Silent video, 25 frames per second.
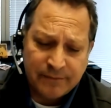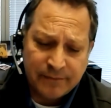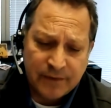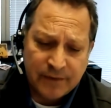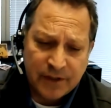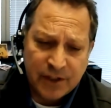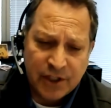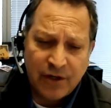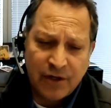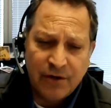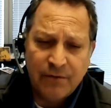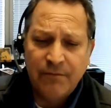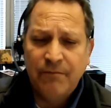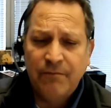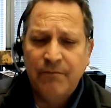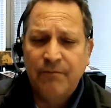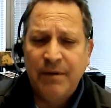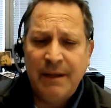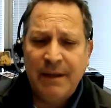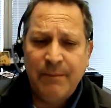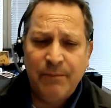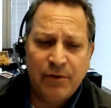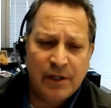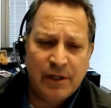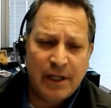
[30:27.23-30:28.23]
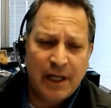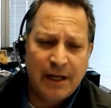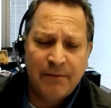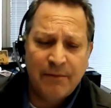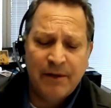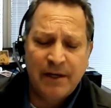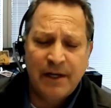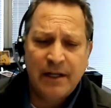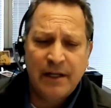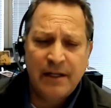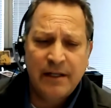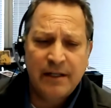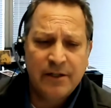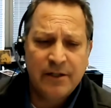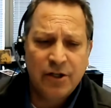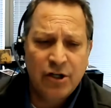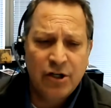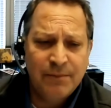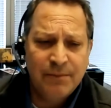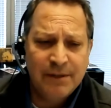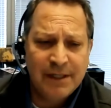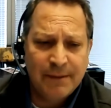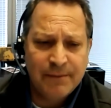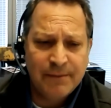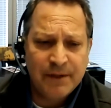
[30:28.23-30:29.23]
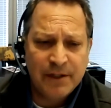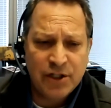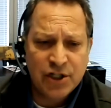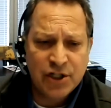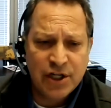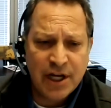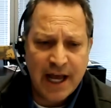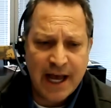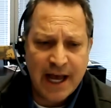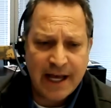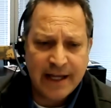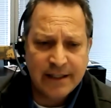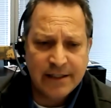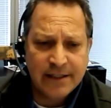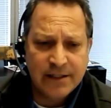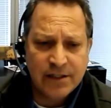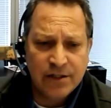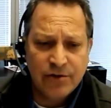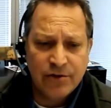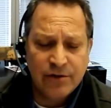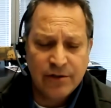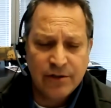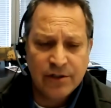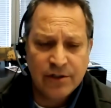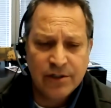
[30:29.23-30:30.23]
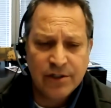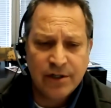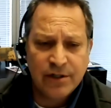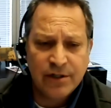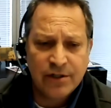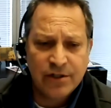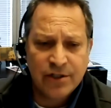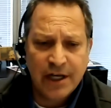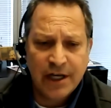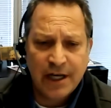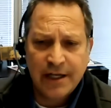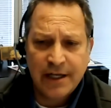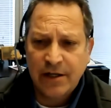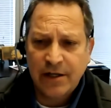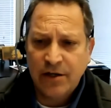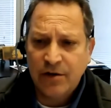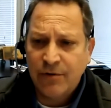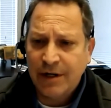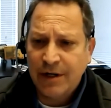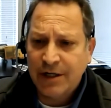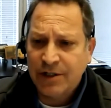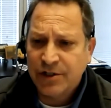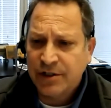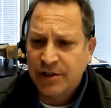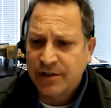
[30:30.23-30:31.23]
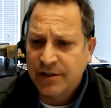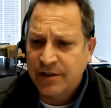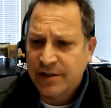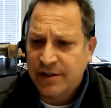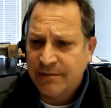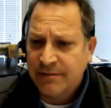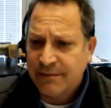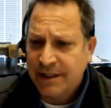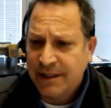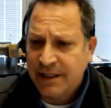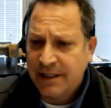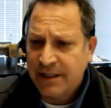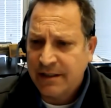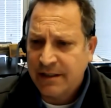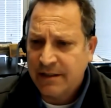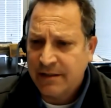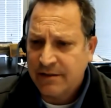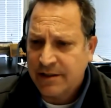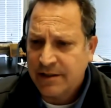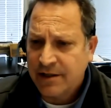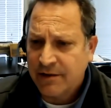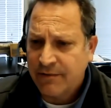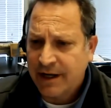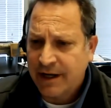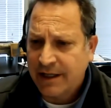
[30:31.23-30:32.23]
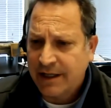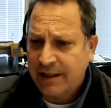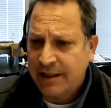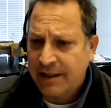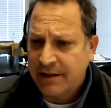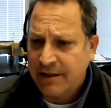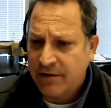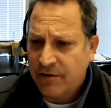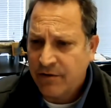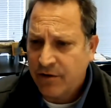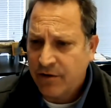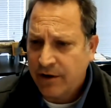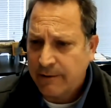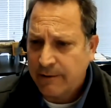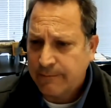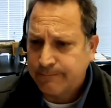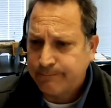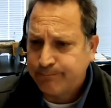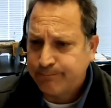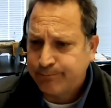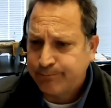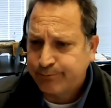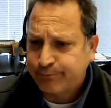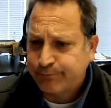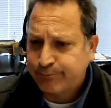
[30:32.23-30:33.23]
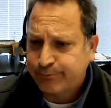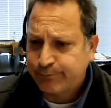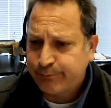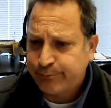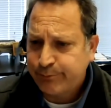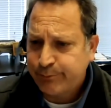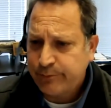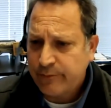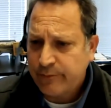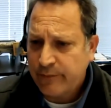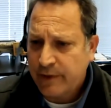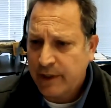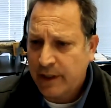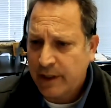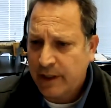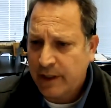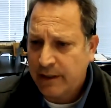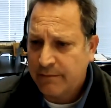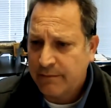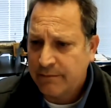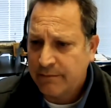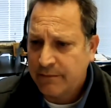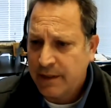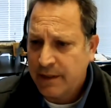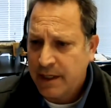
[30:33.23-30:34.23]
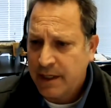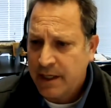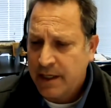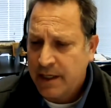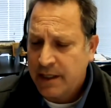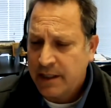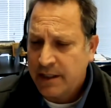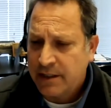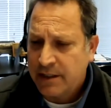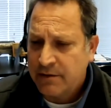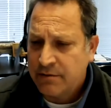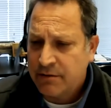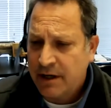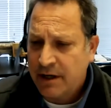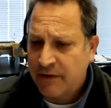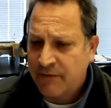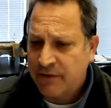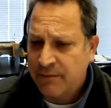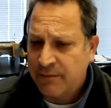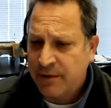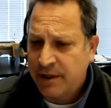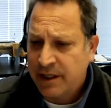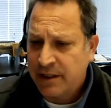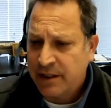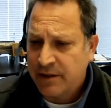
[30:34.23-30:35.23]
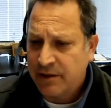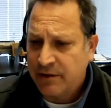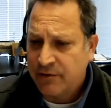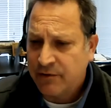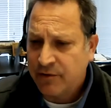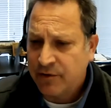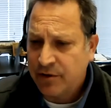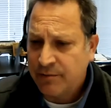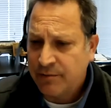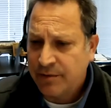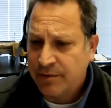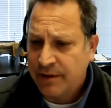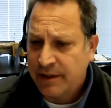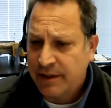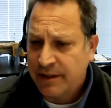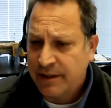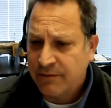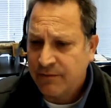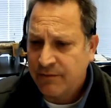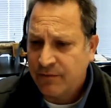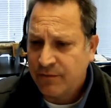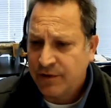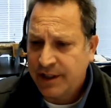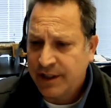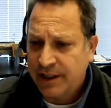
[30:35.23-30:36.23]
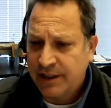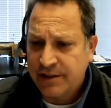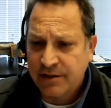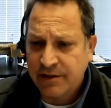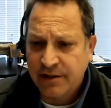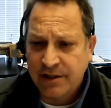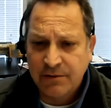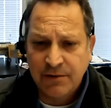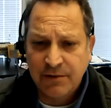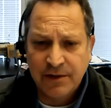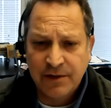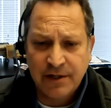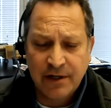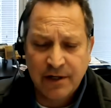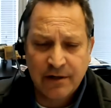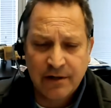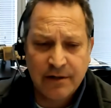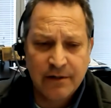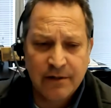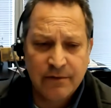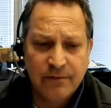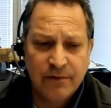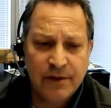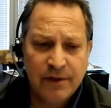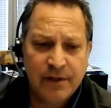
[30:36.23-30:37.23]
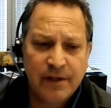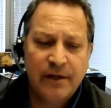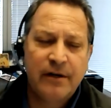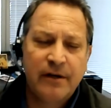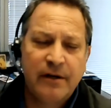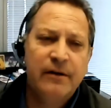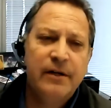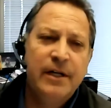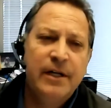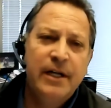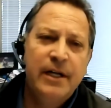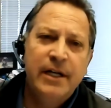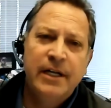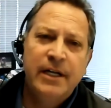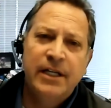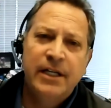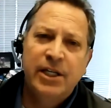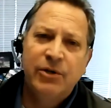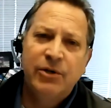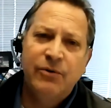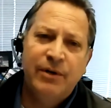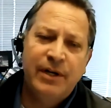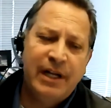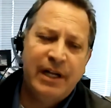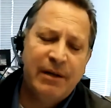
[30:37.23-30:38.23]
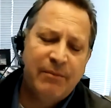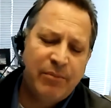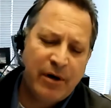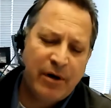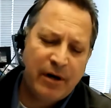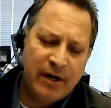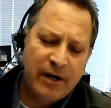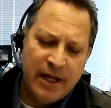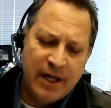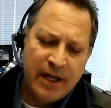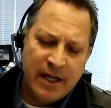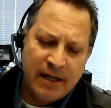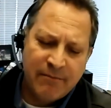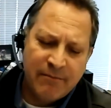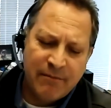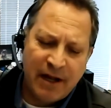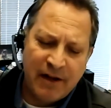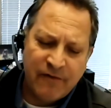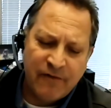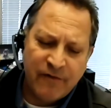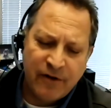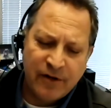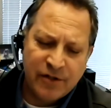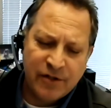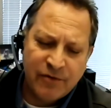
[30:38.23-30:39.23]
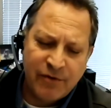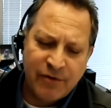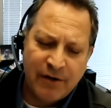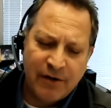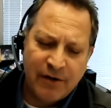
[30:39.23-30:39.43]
So people, I'm going to open up the chat so you can start chatting questions to me directly or to everybody in the group, and we'll get started with our Q&A part. My first